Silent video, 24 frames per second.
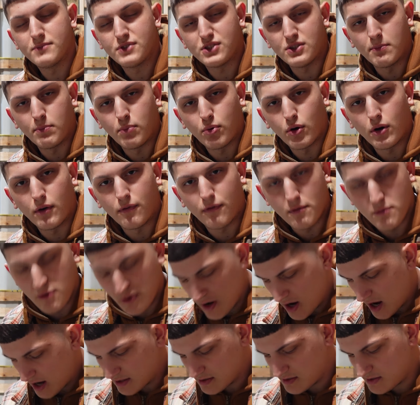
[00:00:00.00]
support from you
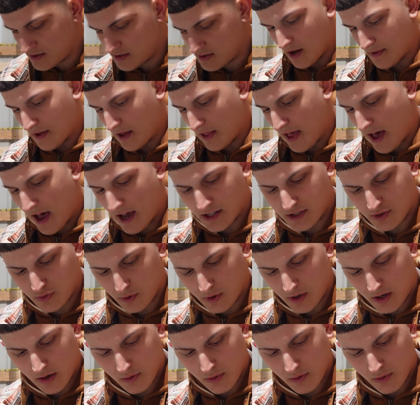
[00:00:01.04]
guys on that last one,